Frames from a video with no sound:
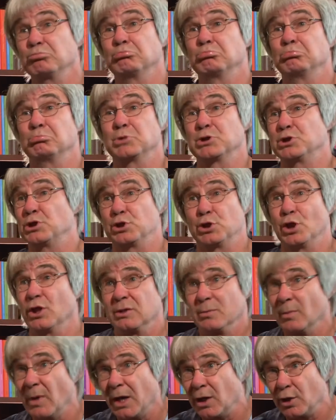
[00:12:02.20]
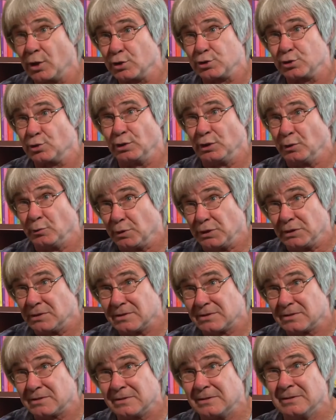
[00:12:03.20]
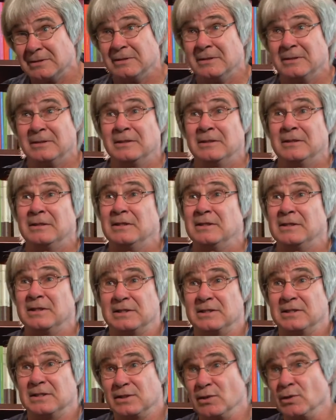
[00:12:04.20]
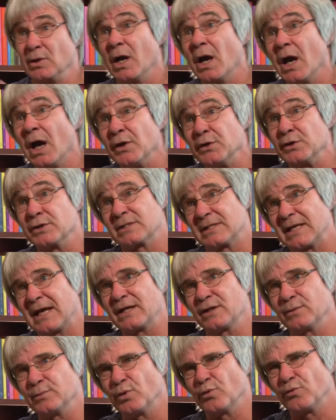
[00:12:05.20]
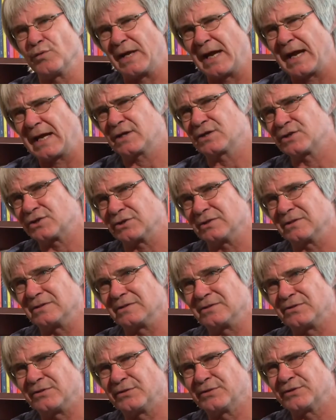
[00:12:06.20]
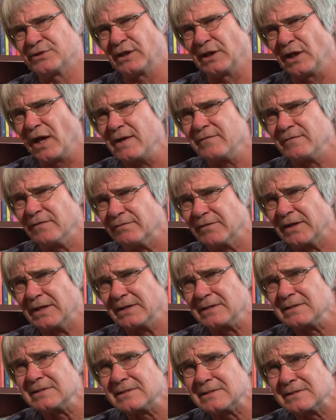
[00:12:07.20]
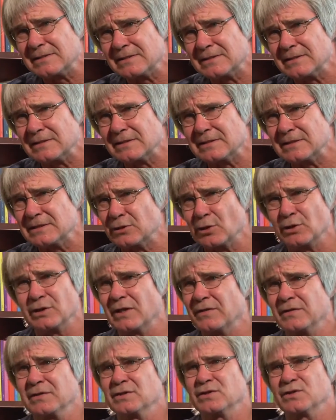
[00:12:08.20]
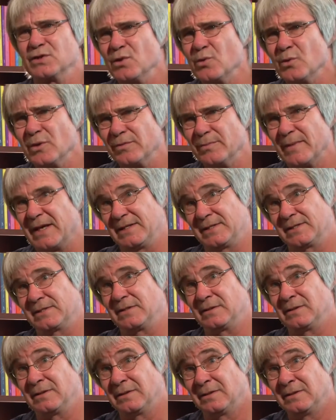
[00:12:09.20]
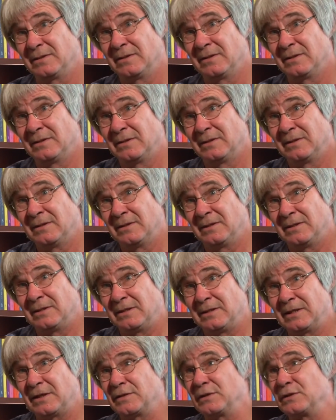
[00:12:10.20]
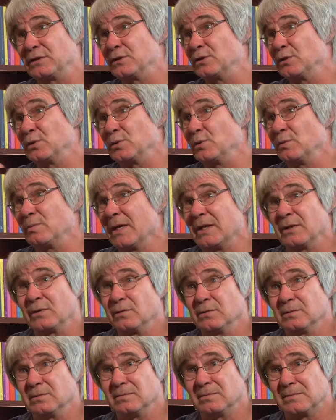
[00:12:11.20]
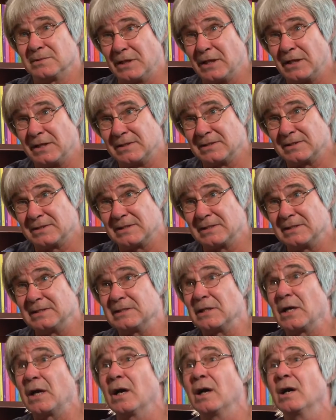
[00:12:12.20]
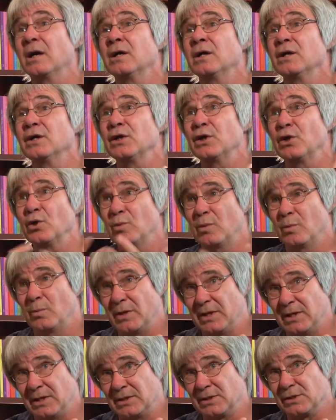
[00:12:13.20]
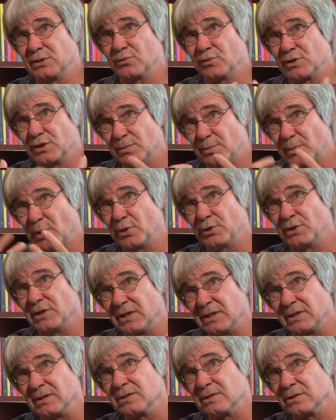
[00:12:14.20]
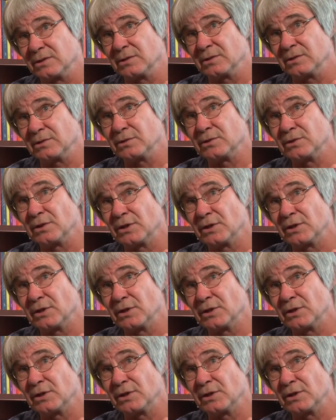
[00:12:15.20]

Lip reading: this is not a biological illness, this is an understandable reaction to life events. This has got nothing to do with medicine, nothing to do with medical science. These are human beings responding to